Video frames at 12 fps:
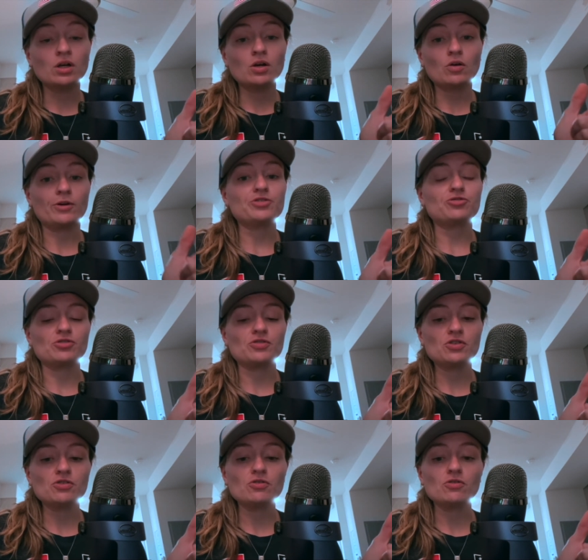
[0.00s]
Question
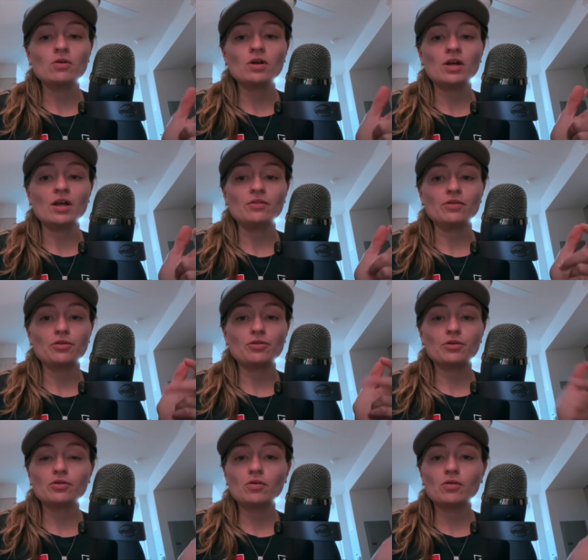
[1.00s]
two. And the
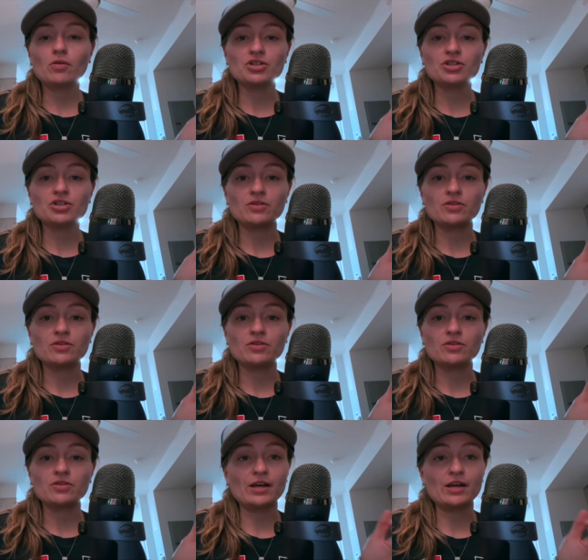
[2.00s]
third question is,
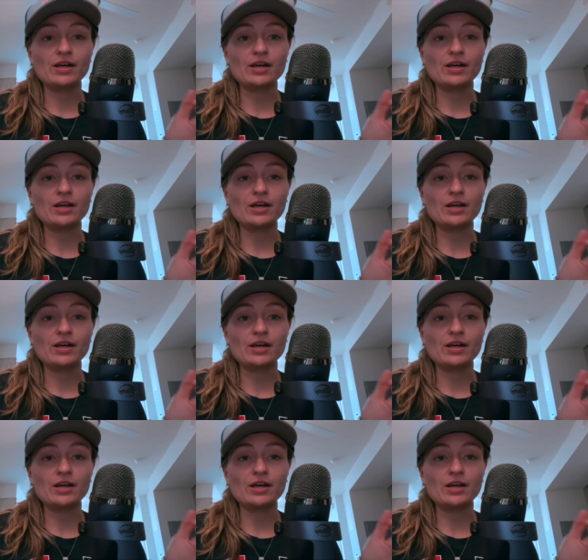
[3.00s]
should I get an
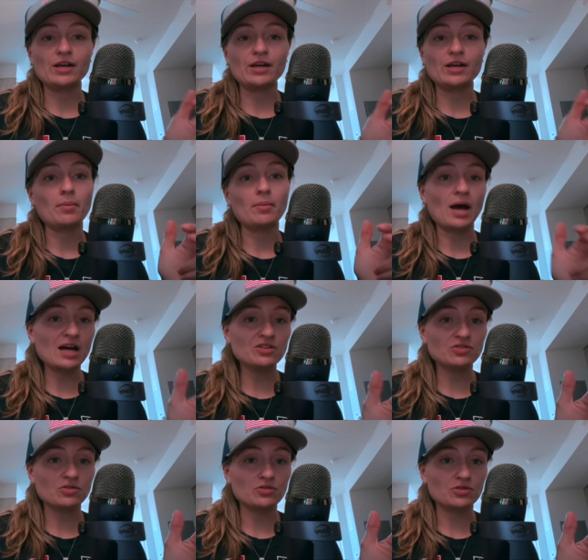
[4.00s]
engineering
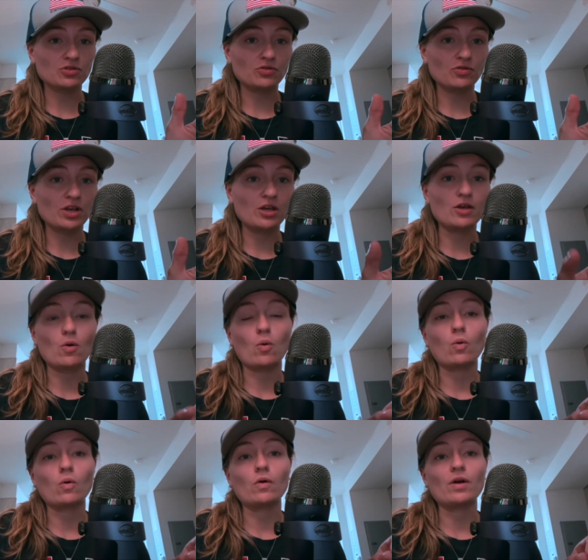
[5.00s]
master's degree
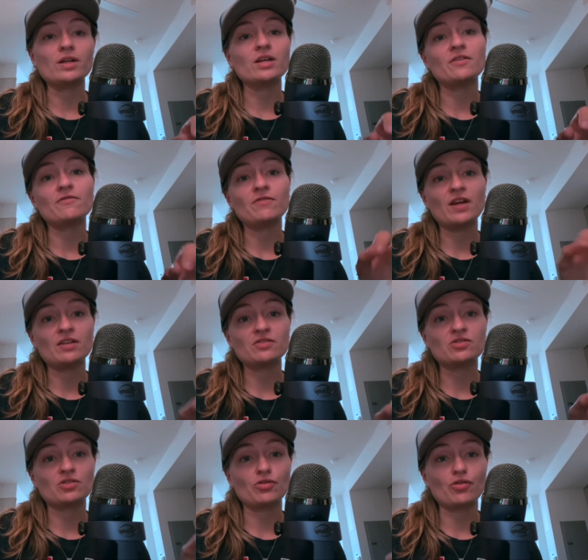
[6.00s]
or an
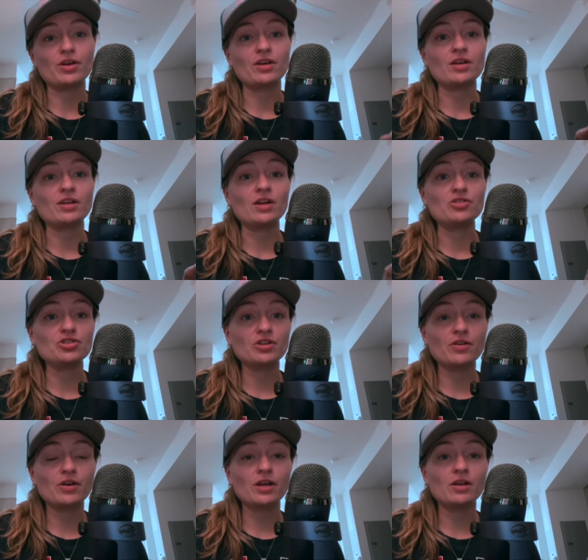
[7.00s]
advanced degree in
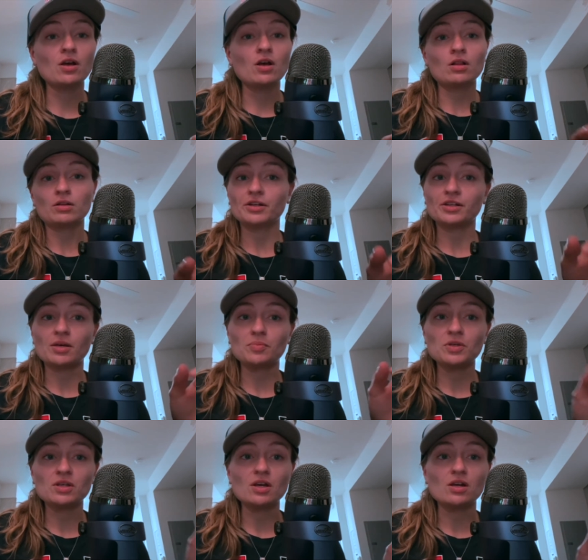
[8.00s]
engineering, like a
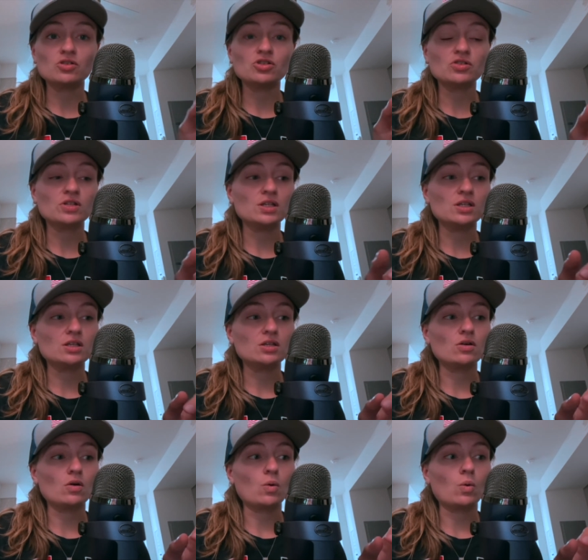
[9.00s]

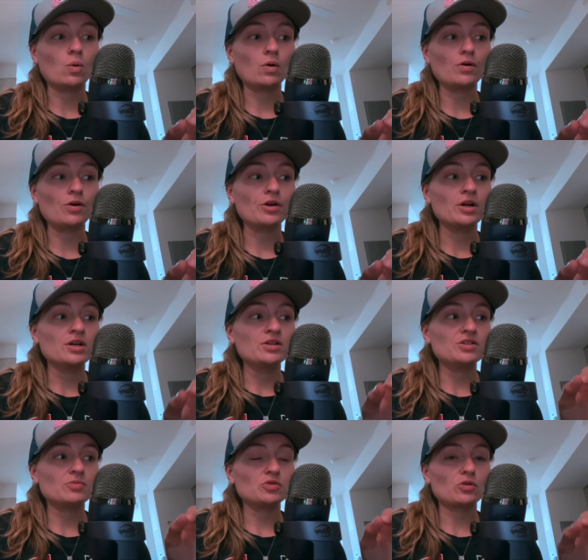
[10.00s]
PhD or
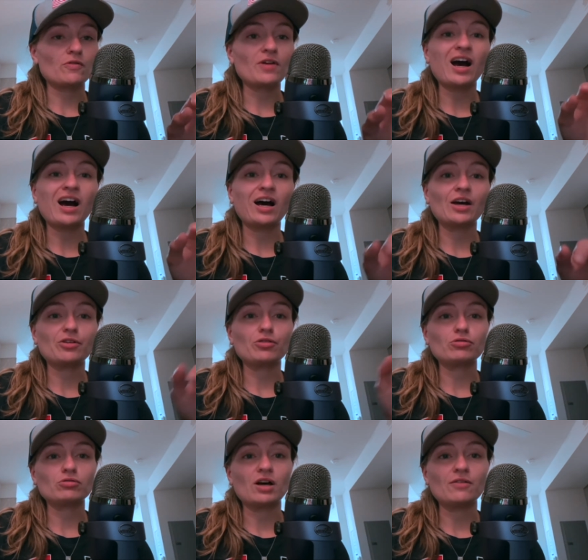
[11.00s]
some sort of
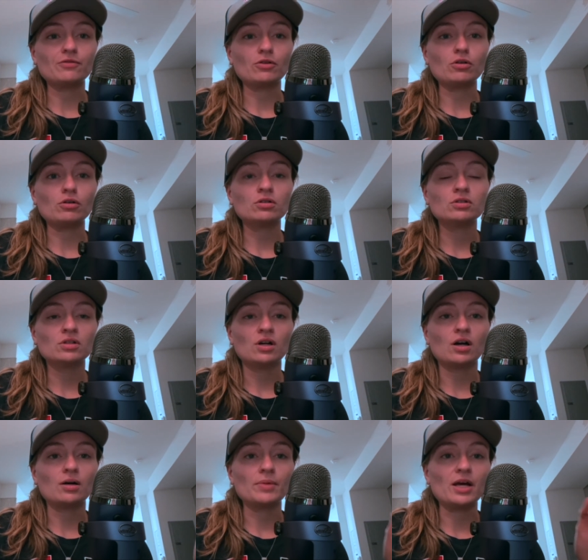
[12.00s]
higher level
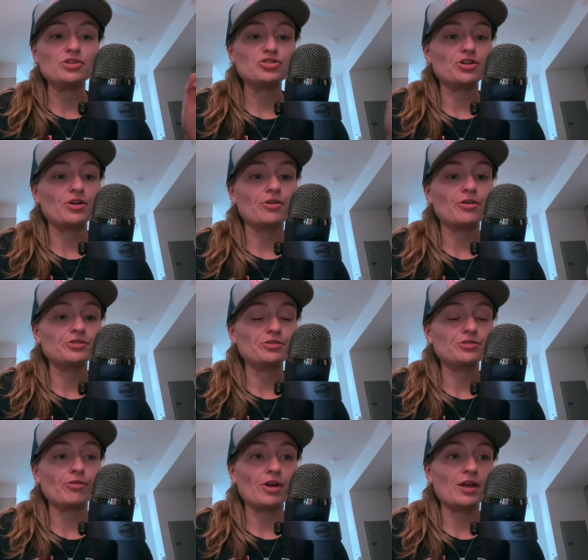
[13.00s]
um, engineering
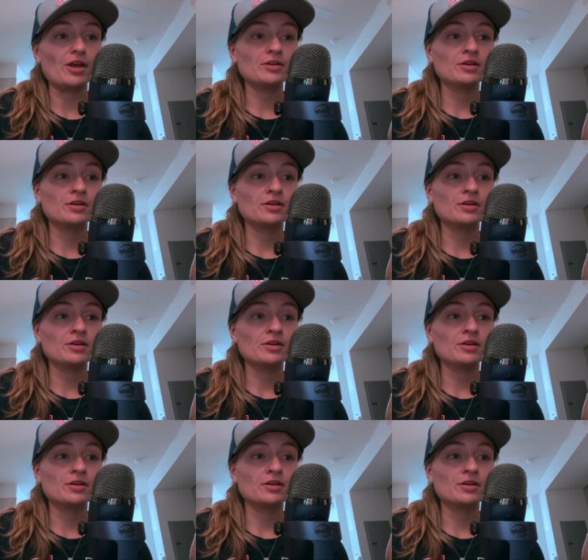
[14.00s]
degree?